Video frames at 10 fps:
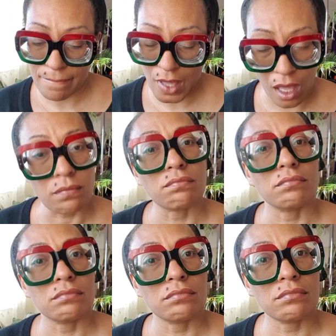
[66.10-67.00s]
Yeah.
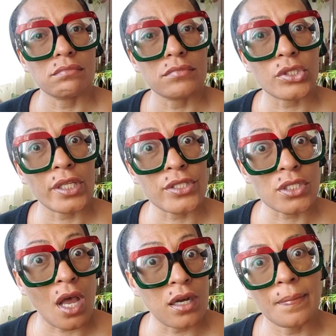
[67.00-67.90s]
So let's
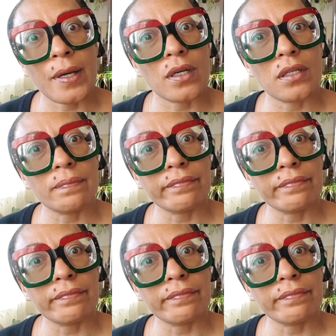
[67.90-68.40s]
talk about it.